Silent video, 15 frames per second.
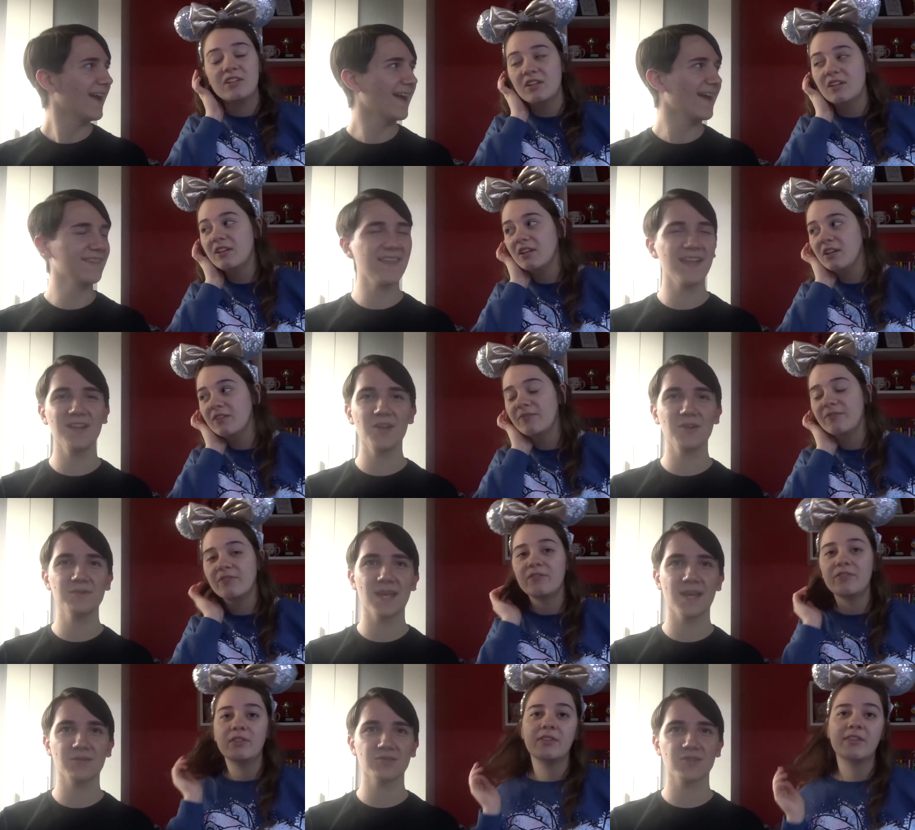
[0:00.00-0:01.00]
Speaker 1: And then
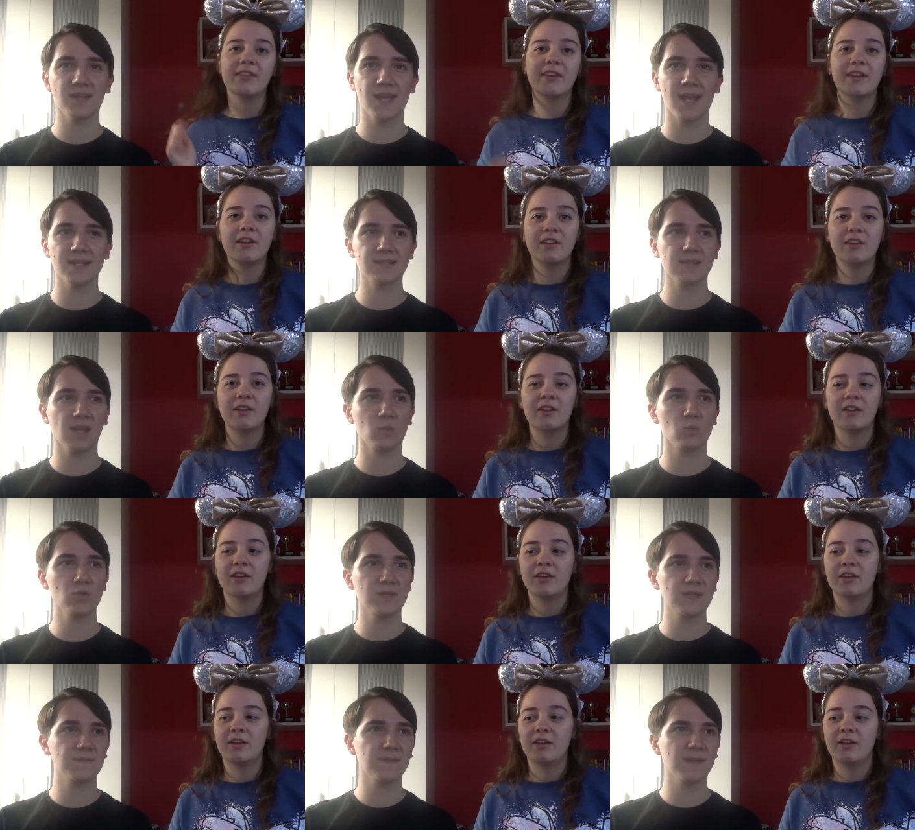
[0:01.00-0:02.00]
Hotel Cheyenne is like
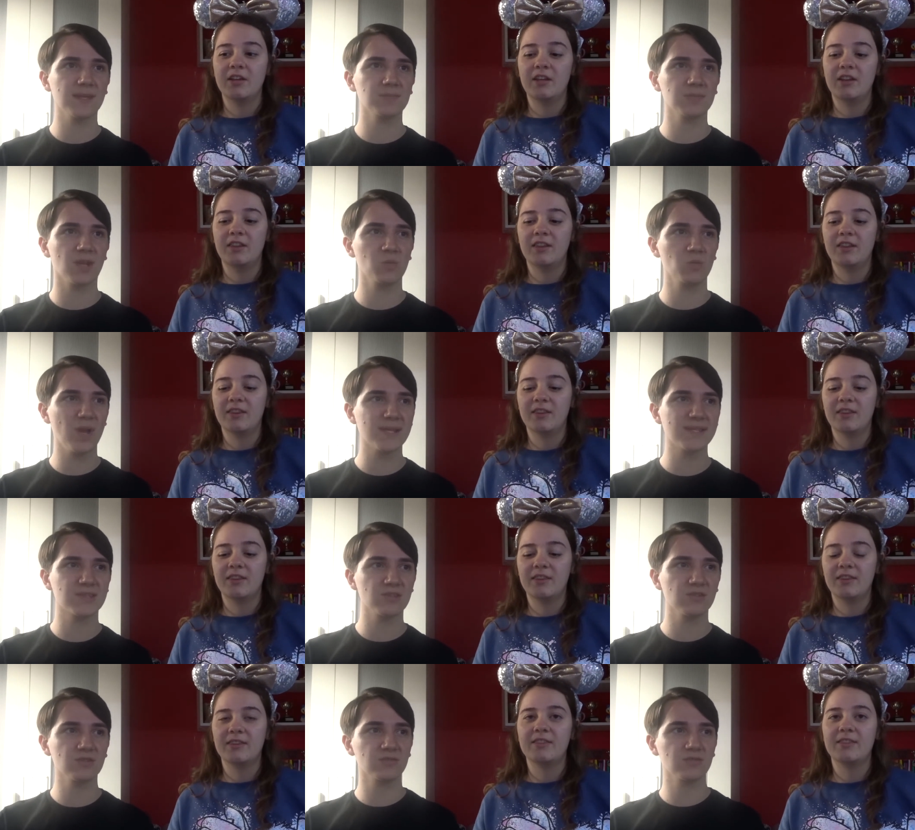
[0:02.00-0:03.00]
woody themed, like
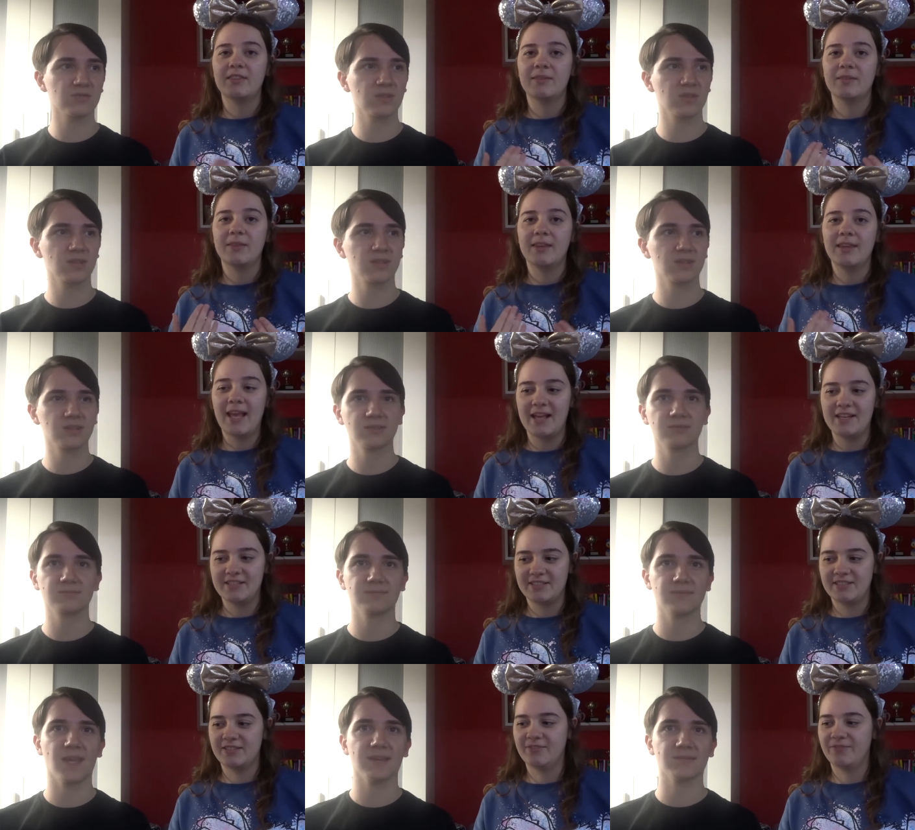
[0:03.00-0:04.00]
western.
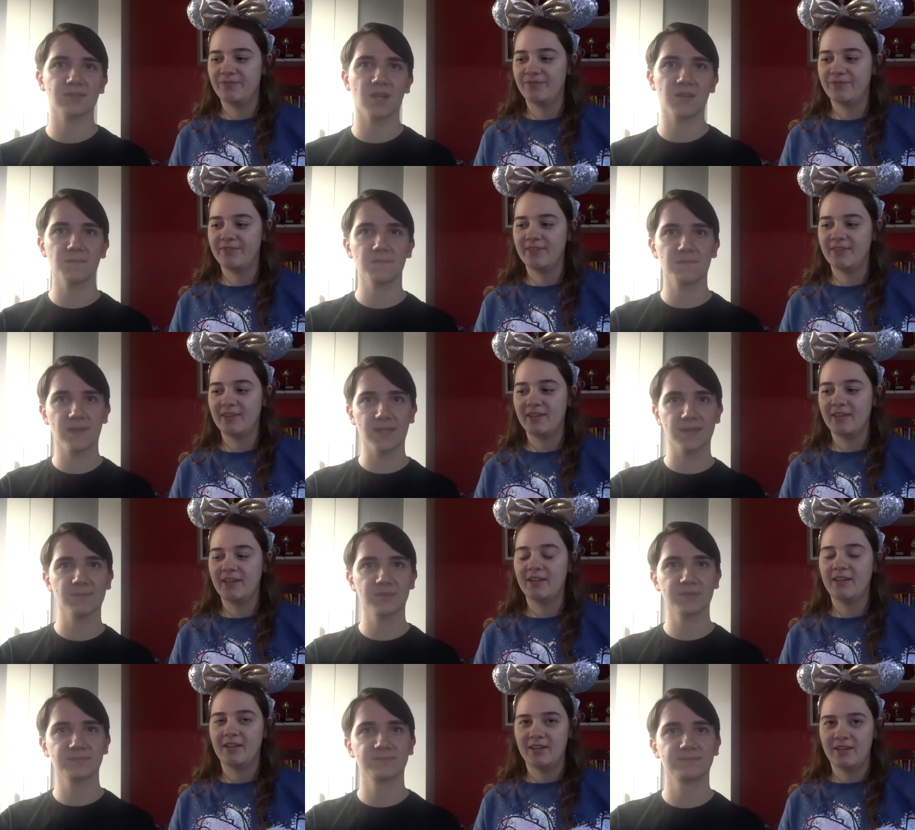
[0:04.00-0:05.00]
Yes. That kind of
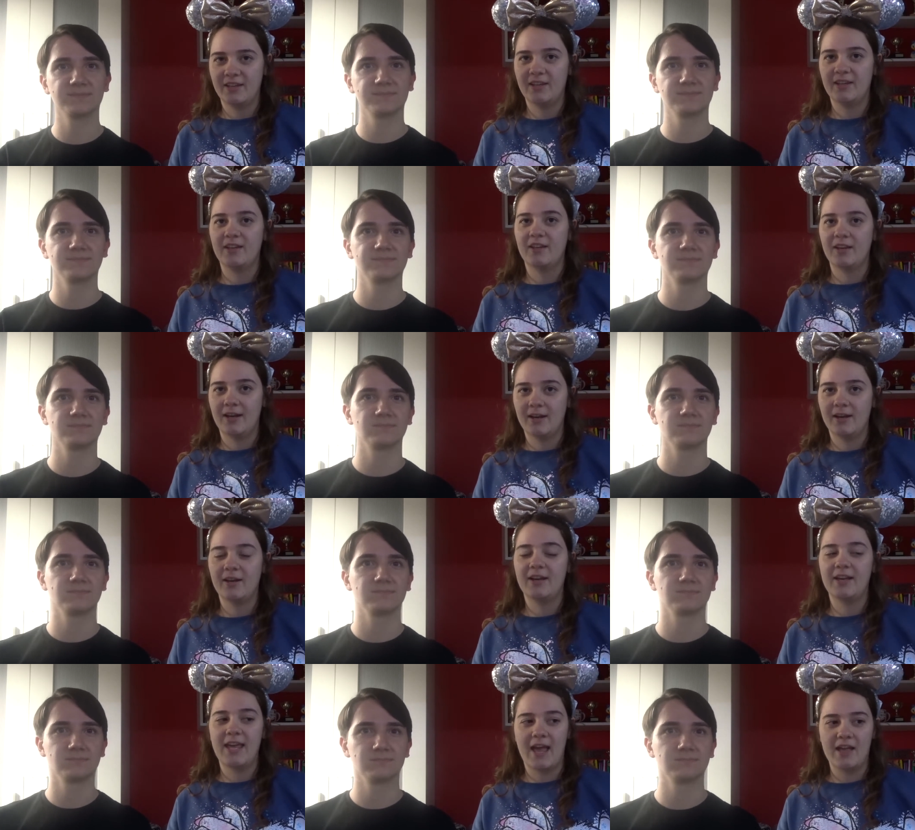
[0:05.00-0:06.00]
theme.
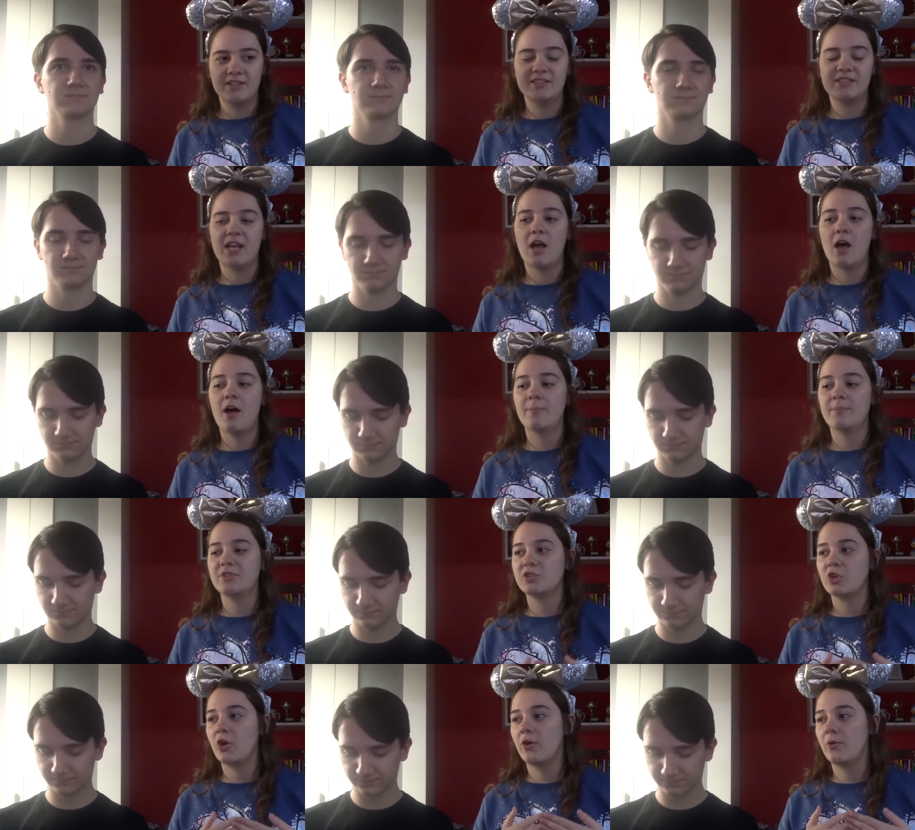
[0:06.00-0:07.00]
Speaker 2: Yes. Um.
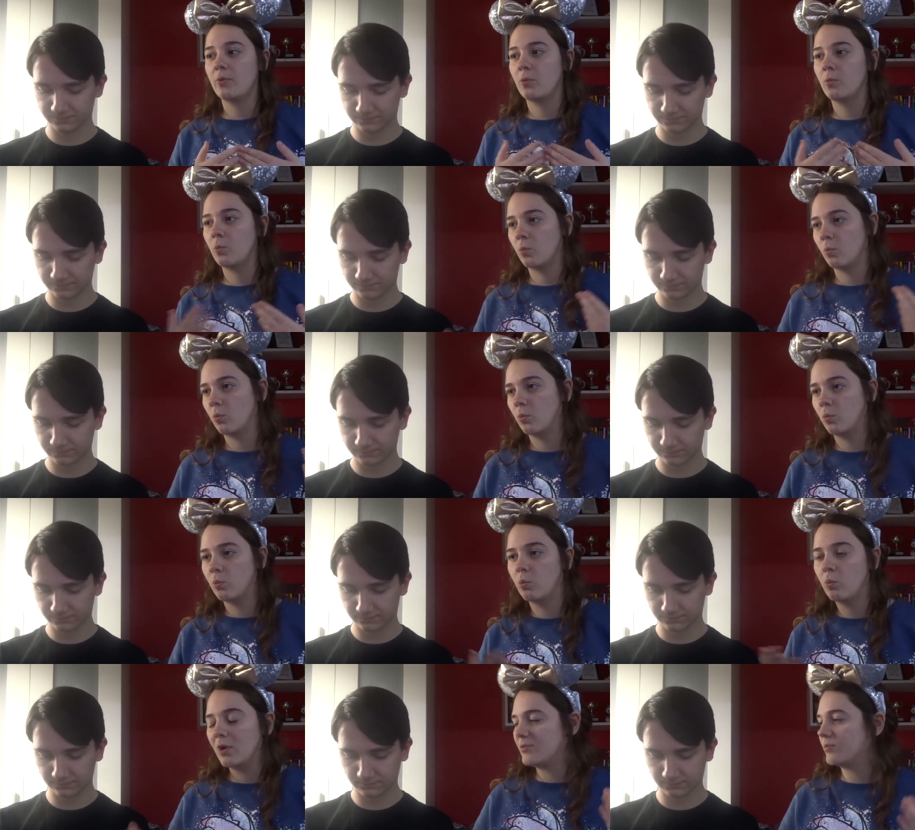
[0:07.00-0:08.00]
So,
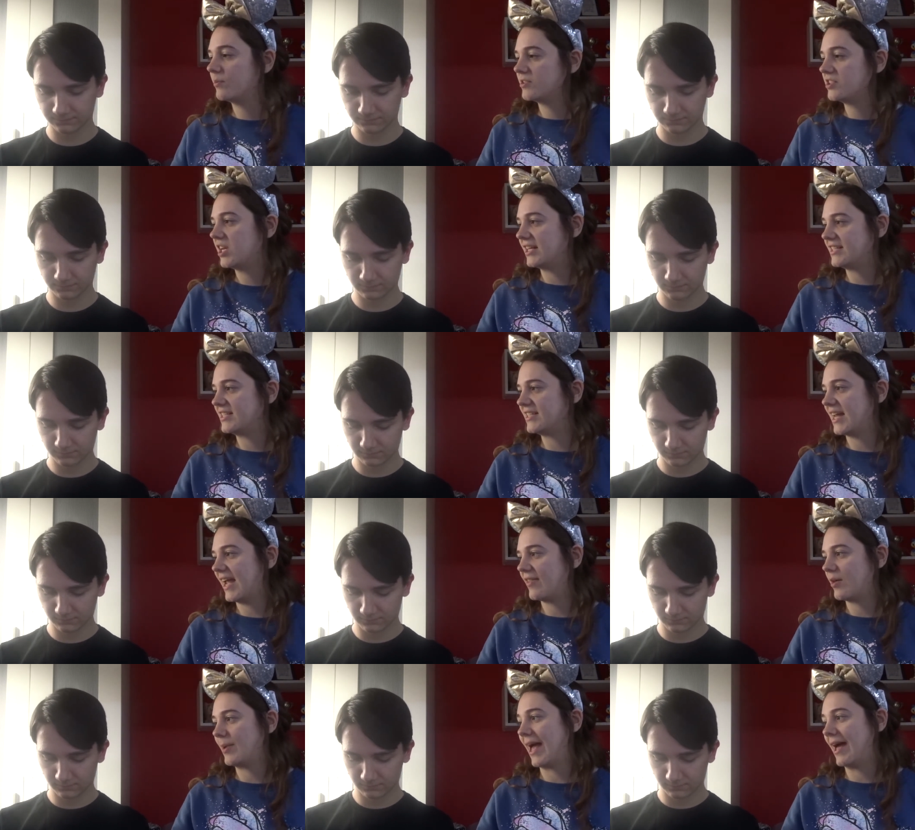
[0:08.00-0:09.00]
which one would you like to stay
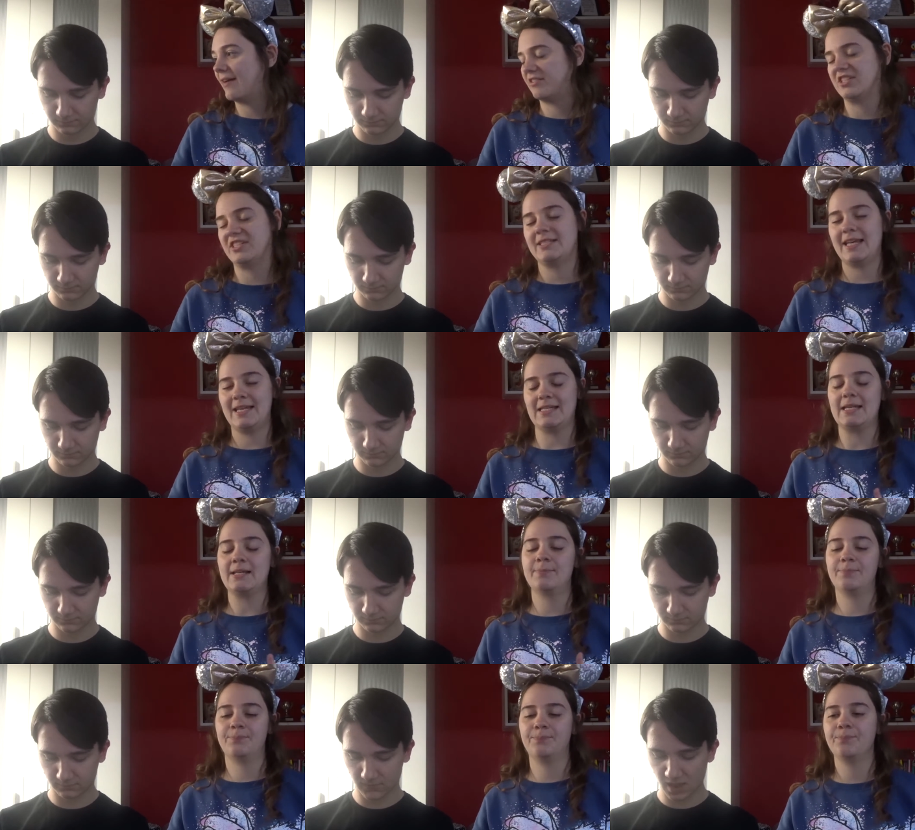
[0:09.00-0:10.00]
at that we haven't stayed in?
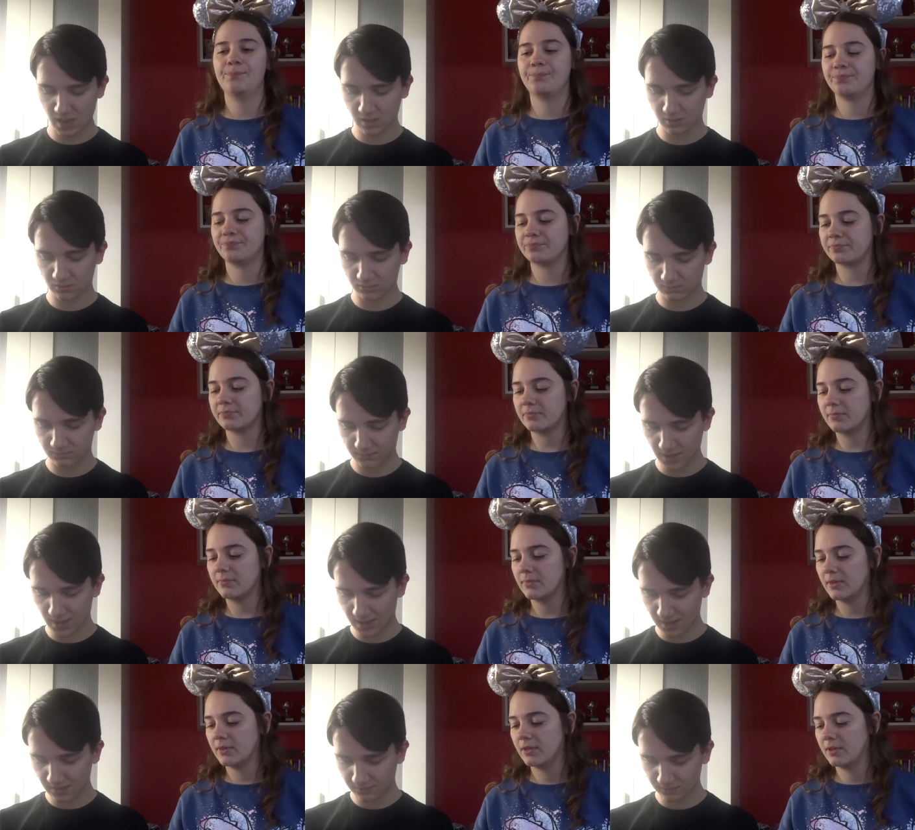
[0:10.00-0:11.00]
Speaker 1: Oh.
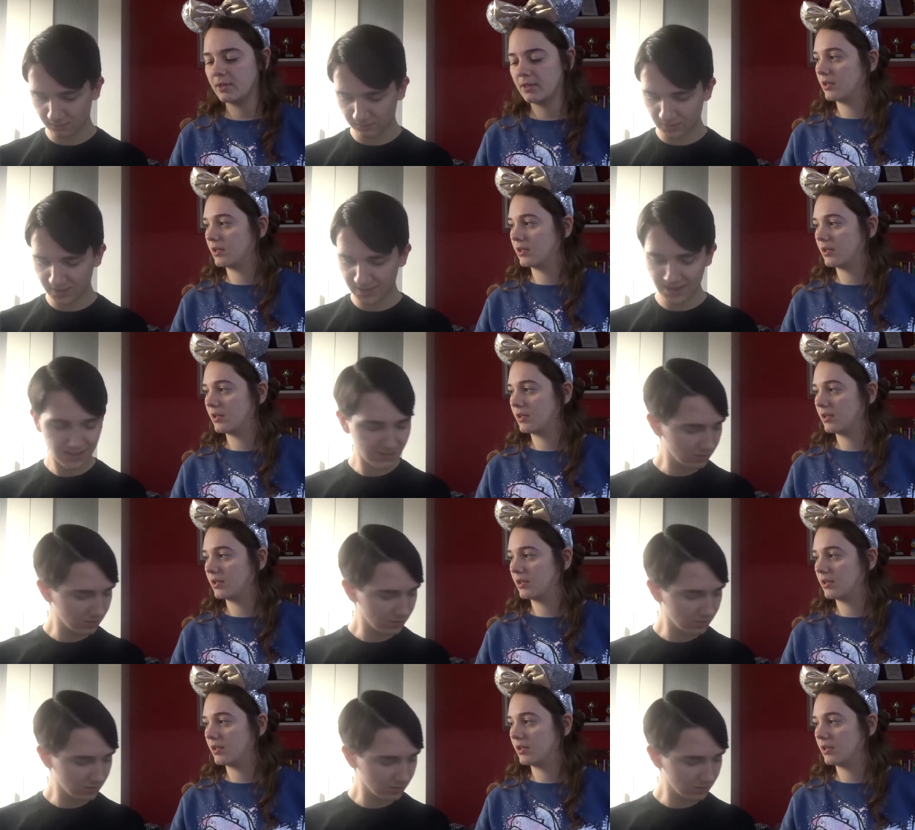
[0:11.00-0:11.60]
Um. Is that in the